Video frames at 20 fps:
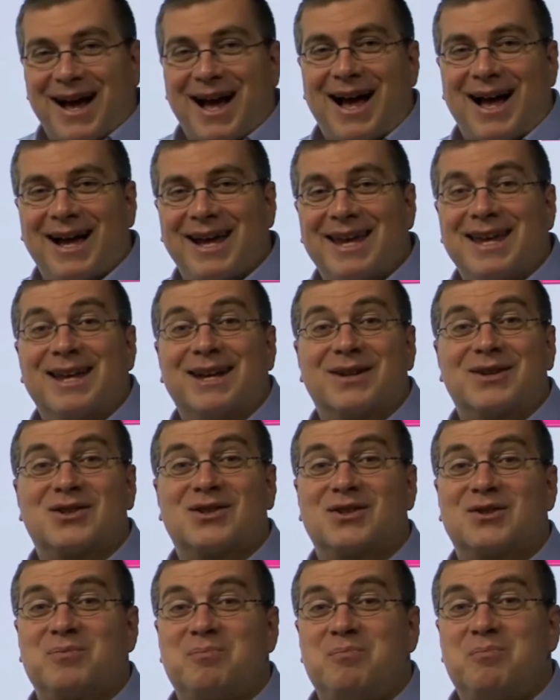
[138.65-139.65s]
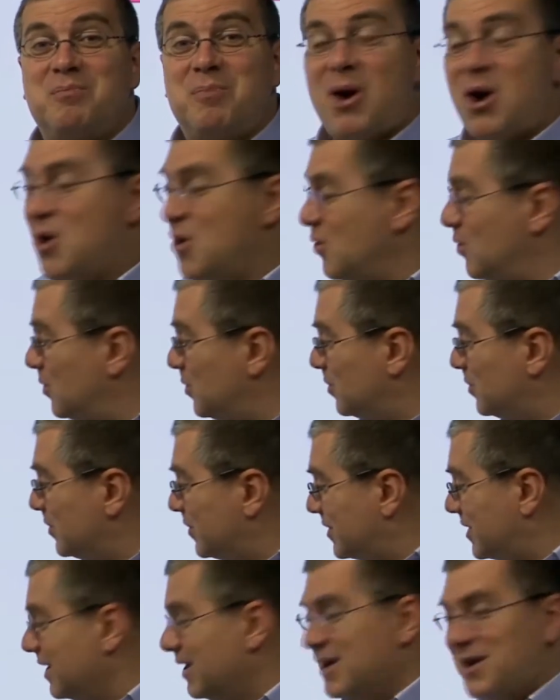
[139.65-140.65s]
I
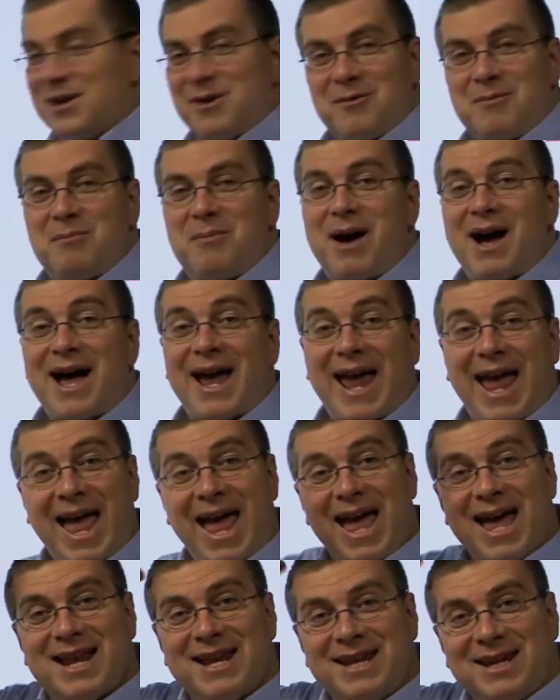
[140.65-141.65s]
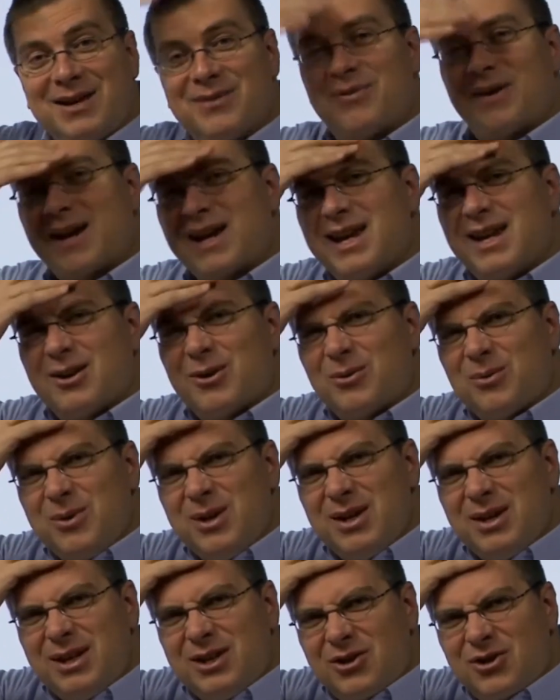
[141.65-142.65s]
expose my head. If I get a
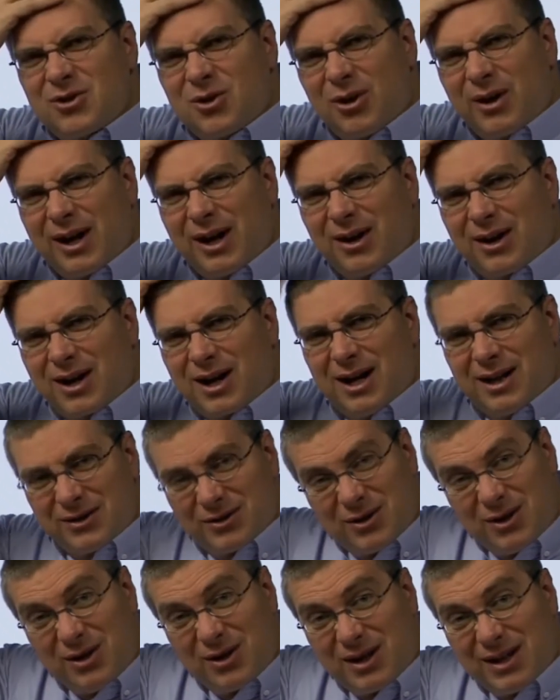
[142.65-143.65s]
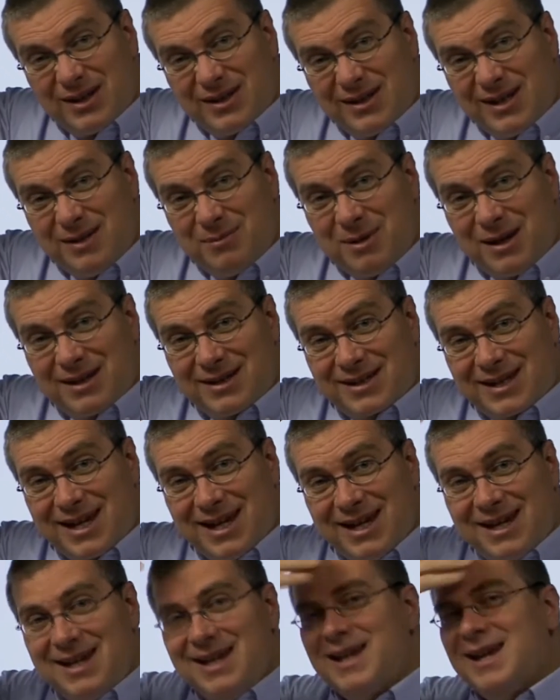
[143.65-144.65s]
really short haircut so you can see my
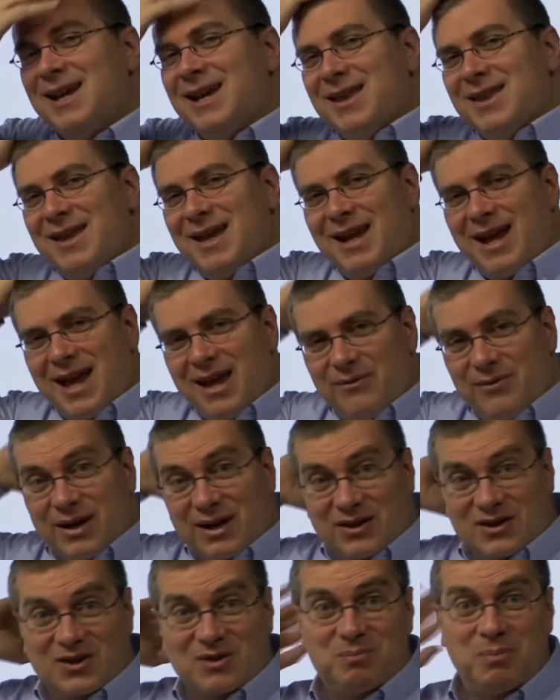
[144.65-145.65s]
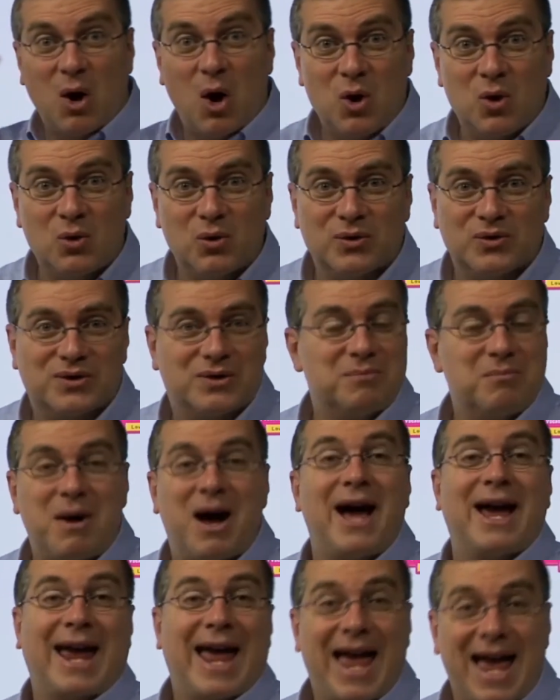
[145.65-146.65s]
skin, then I've exposed
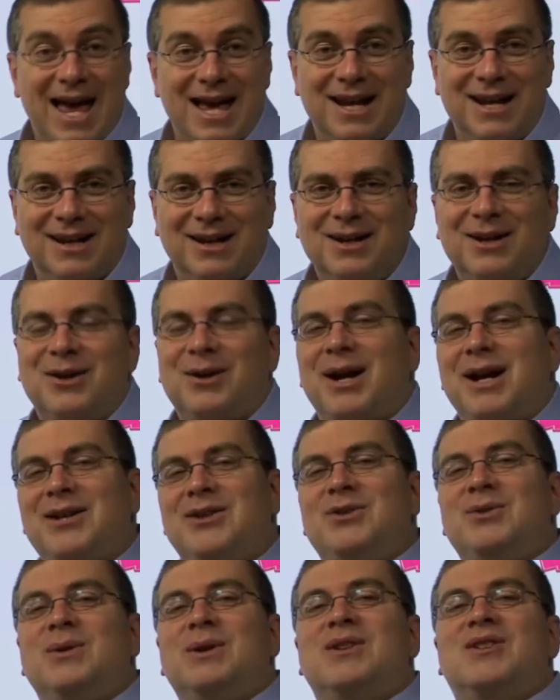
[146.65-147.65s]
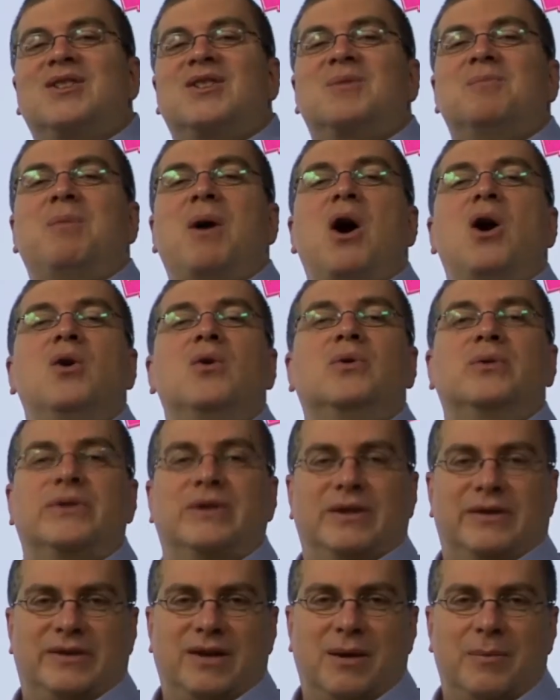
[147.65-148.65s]
my head, right? To
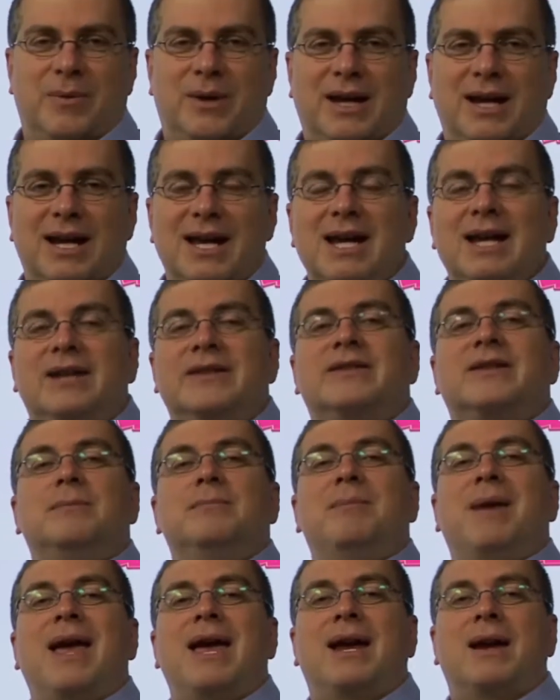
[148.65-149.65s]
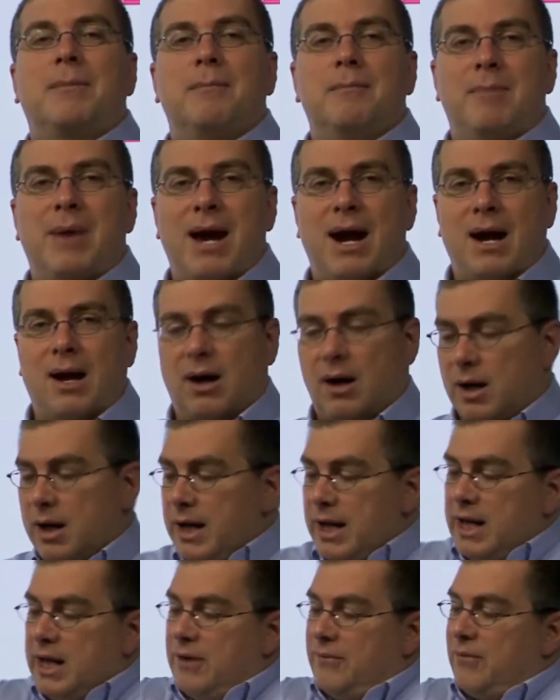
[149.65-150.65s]
expose something, to make bare.
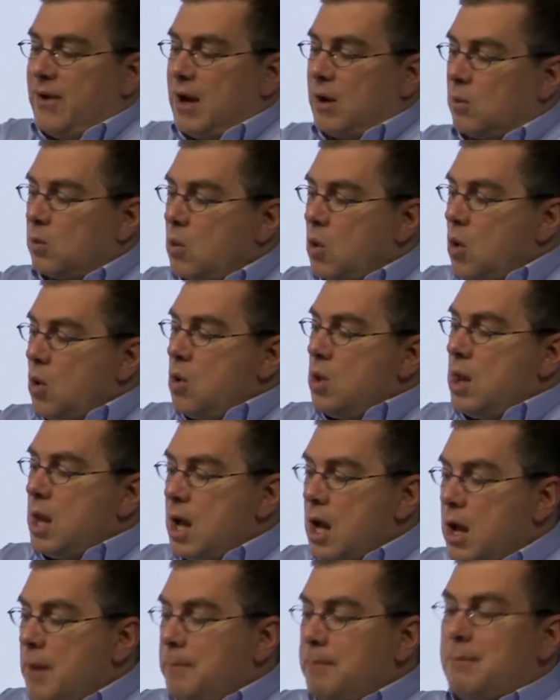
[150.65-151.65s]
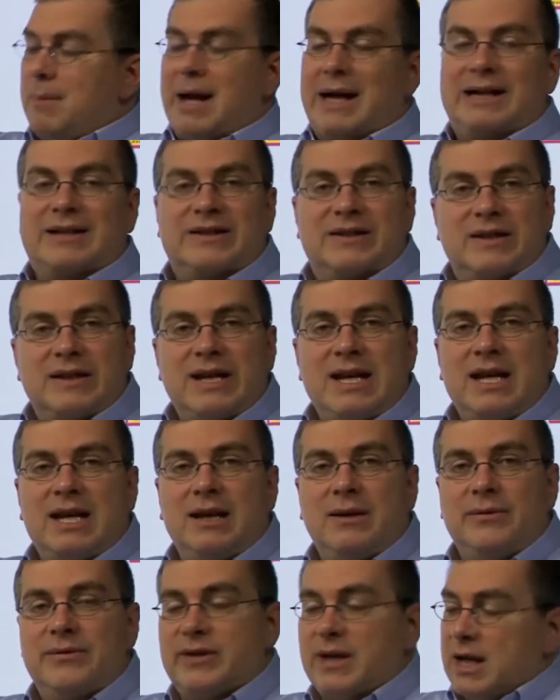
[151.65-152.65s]
If I roll up my
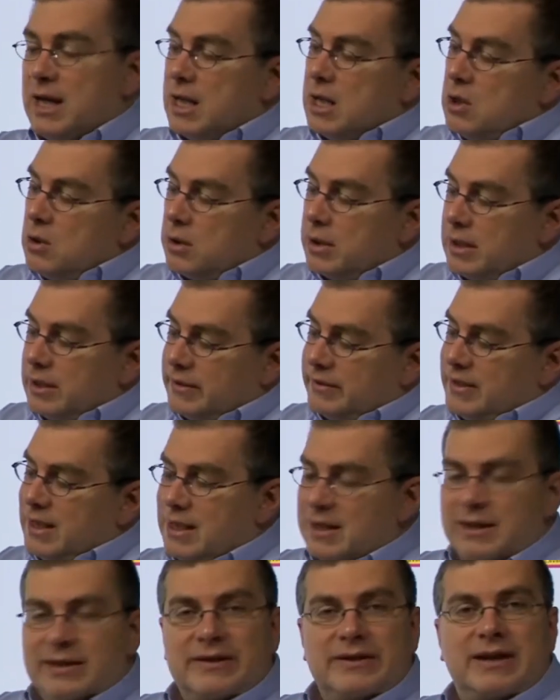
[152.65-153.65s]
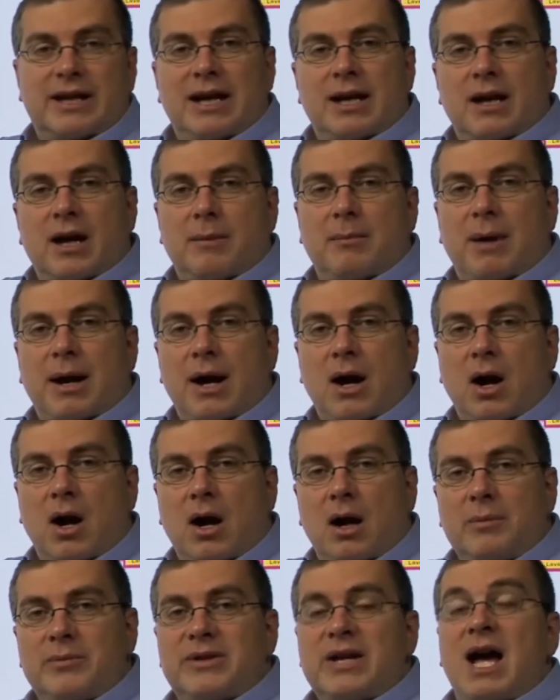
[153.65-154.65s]
sleeves, you can see the skin on my
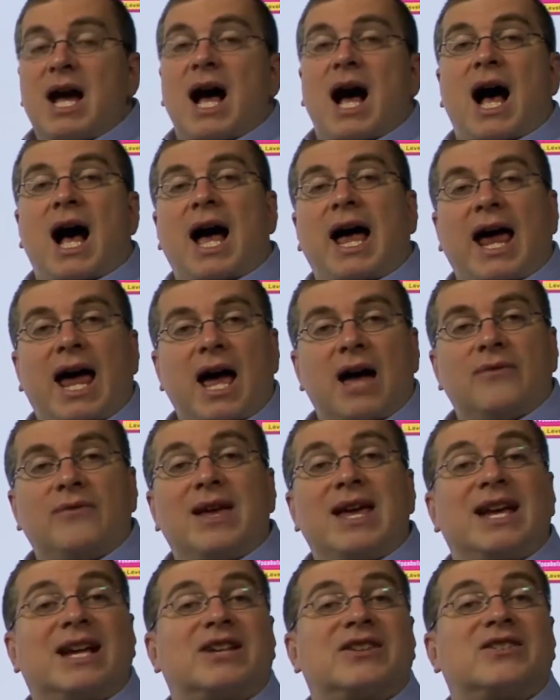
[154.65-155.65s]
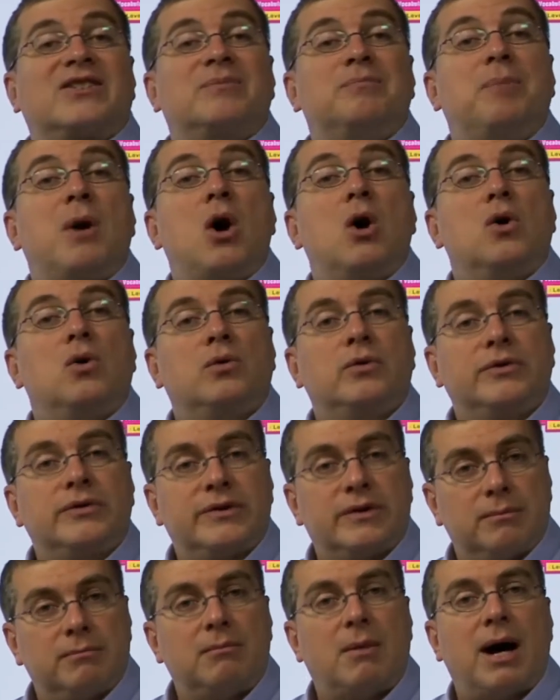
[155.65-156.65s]
arms. I have
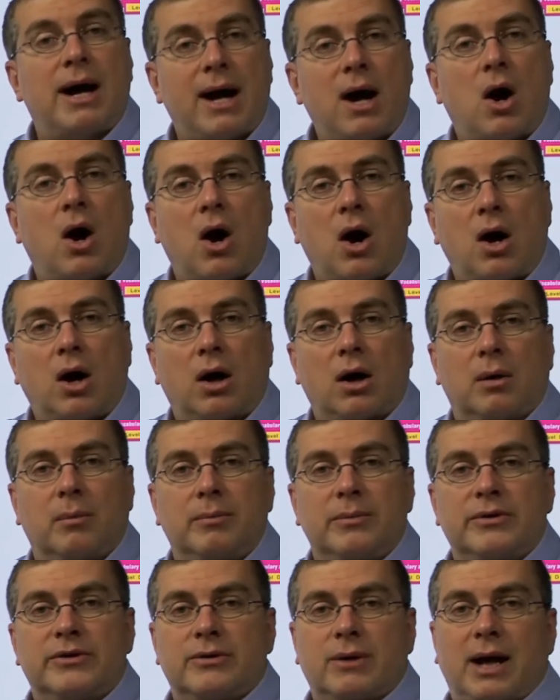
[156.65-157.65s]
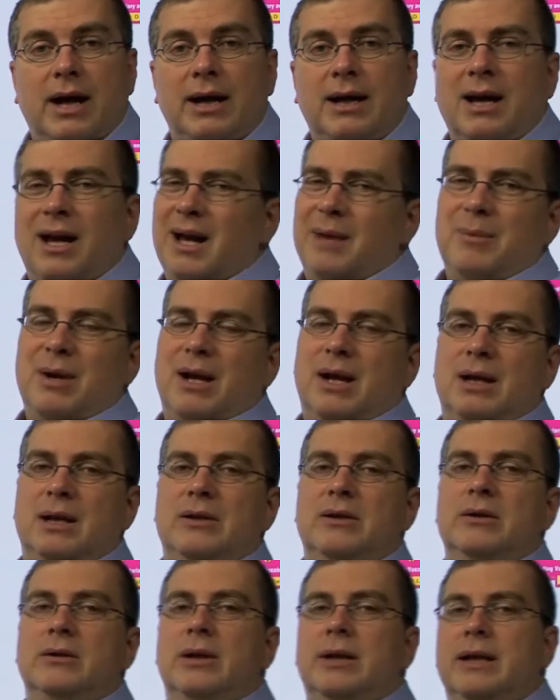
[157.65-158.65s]
exposed my arms, right? I'm not going
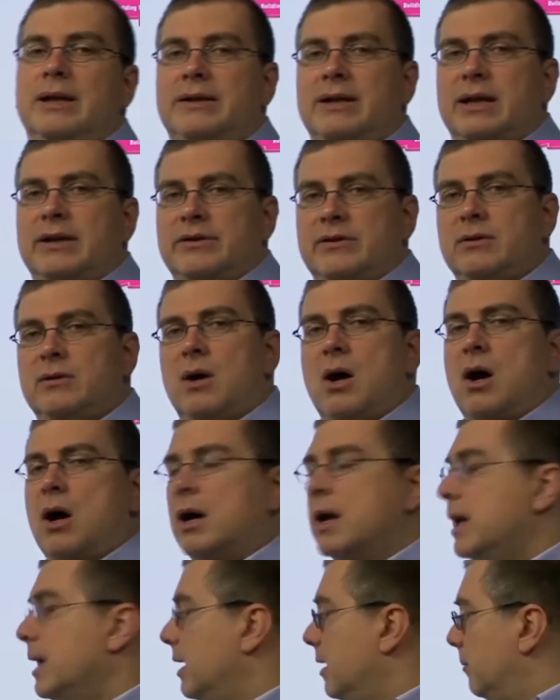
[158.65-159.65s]
to do it. That takes too long.